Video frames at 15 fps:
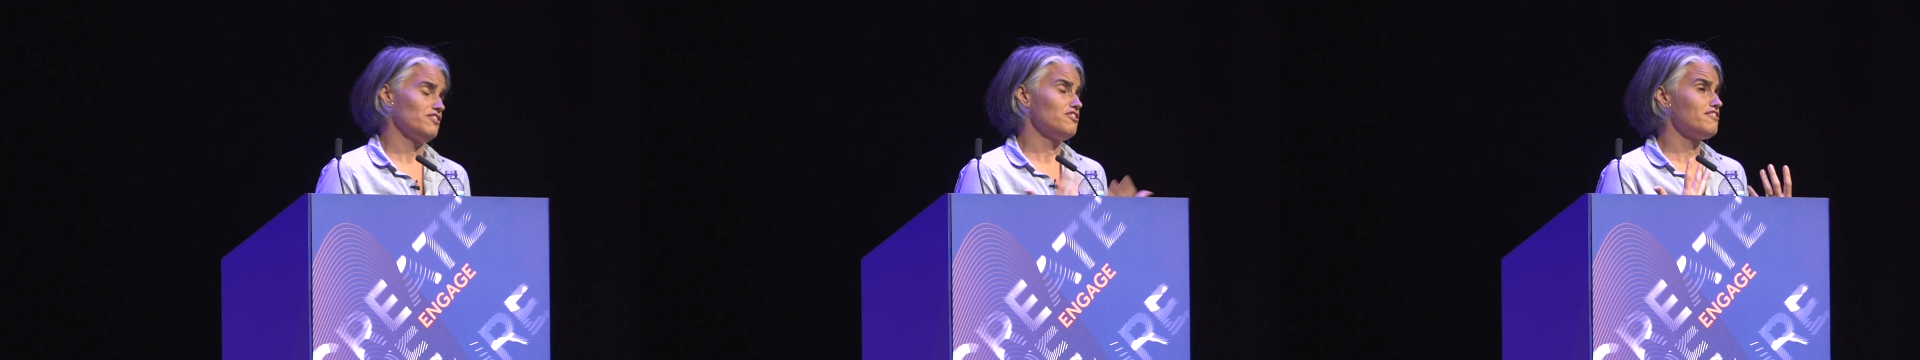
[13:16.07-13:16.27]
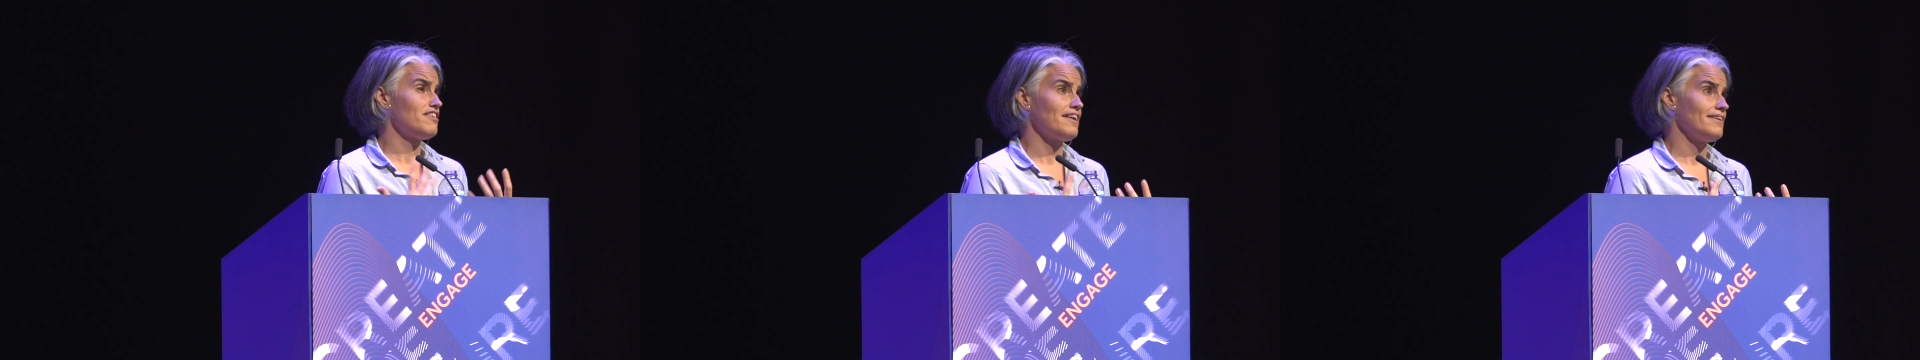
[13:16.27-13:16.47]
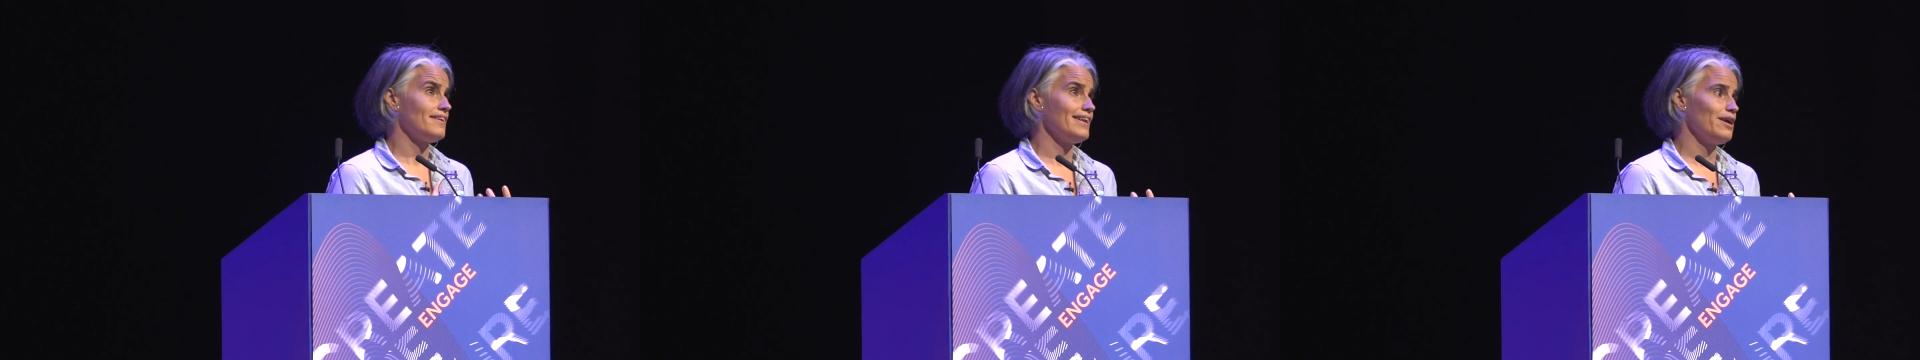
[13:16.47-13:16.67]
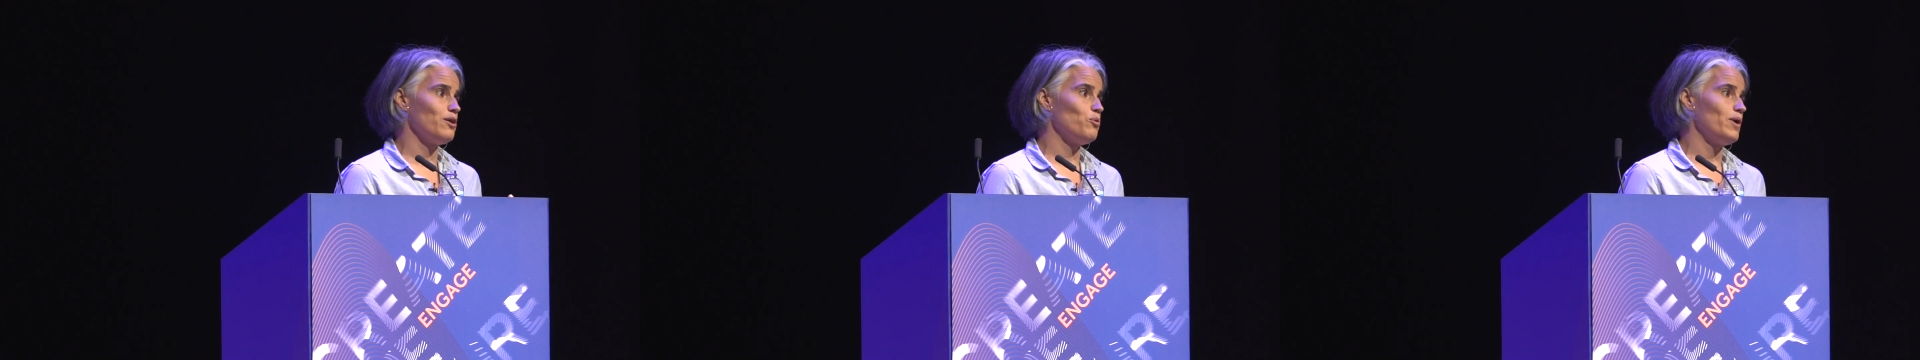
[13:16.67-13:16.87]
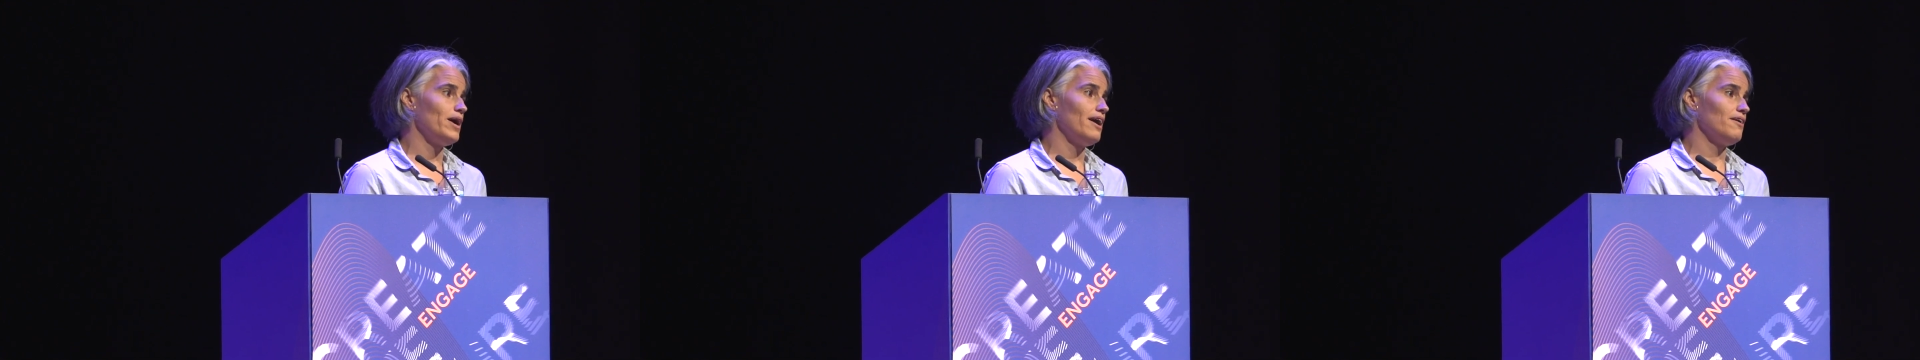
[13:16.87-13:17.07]
They're suddenly
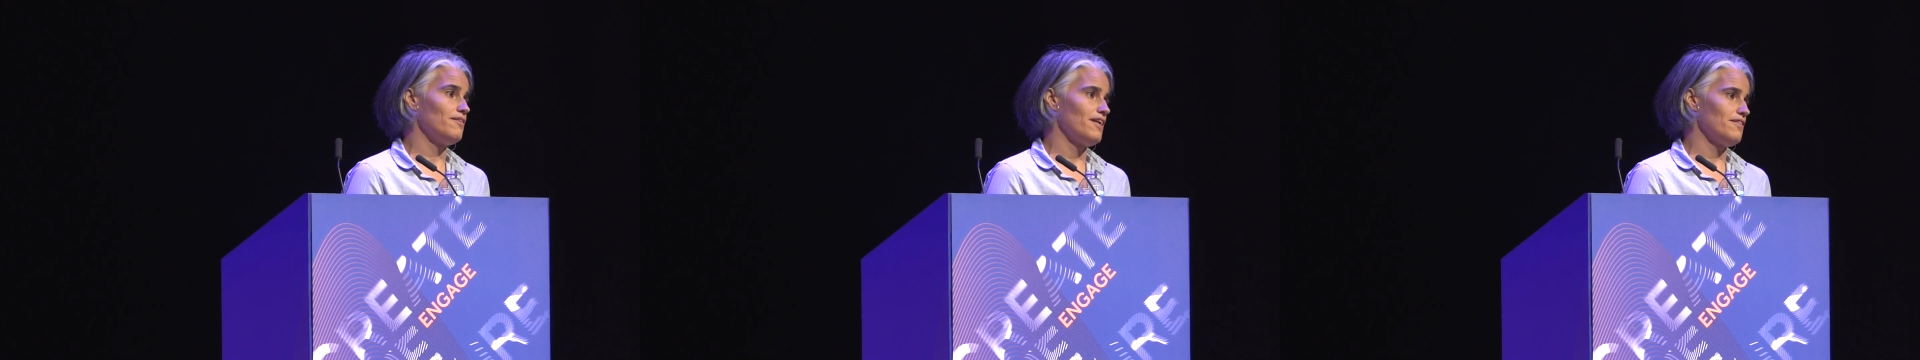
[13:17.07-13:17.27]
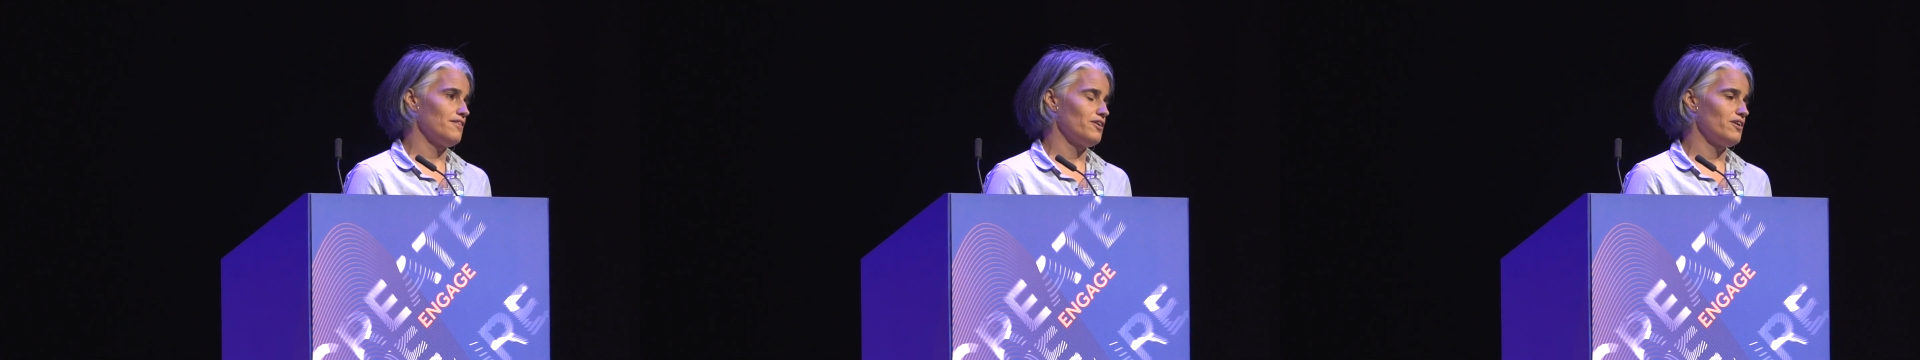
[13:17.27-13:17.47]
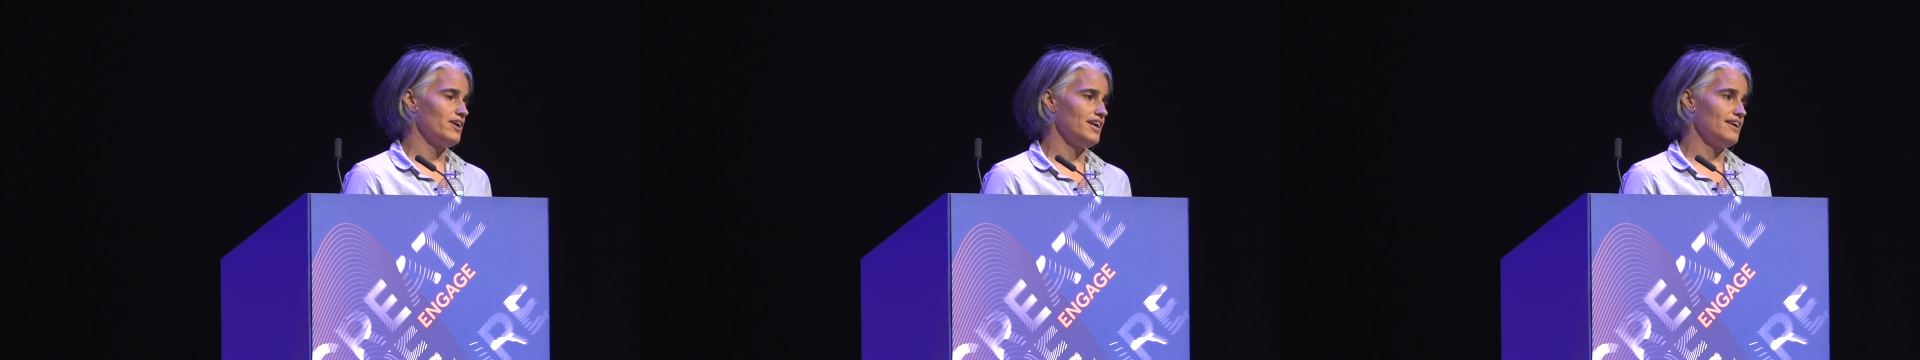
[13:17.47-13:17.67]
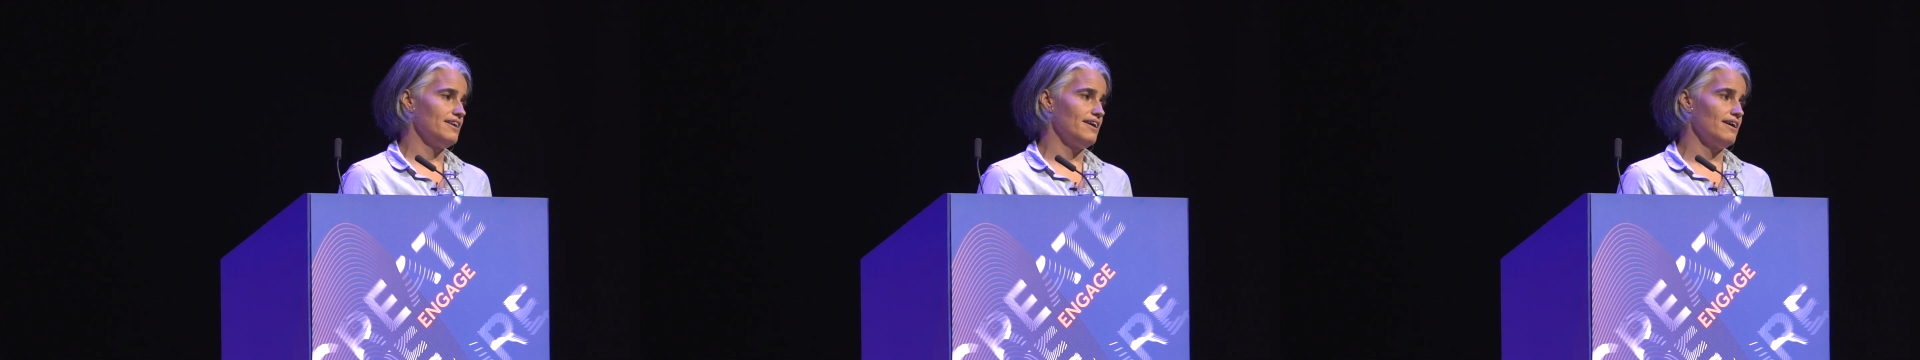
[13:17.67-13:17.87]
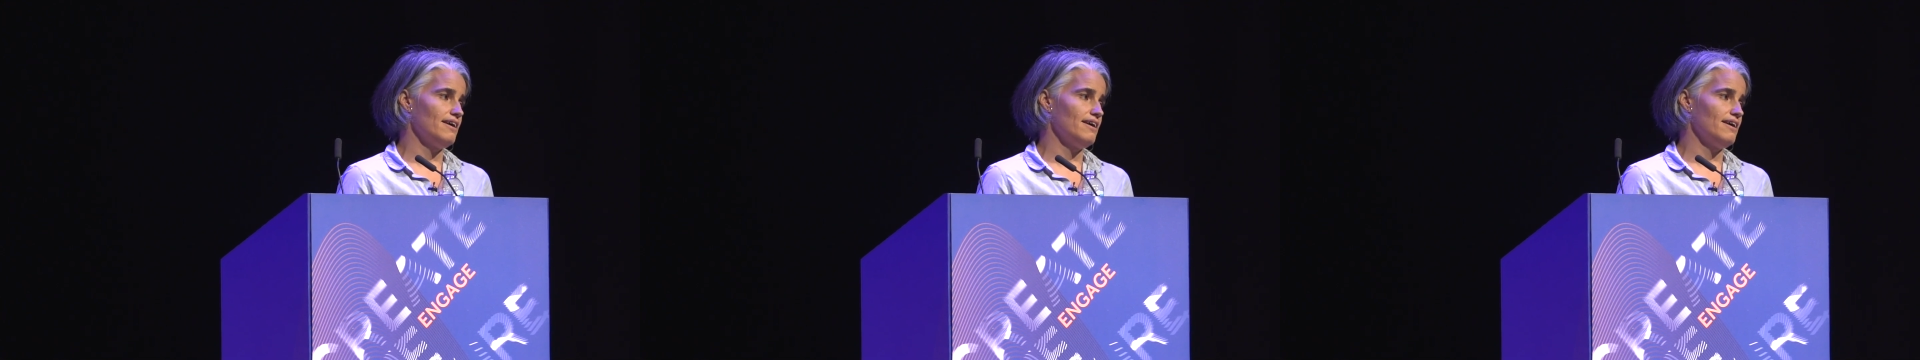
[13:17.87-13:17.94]
aware that they're in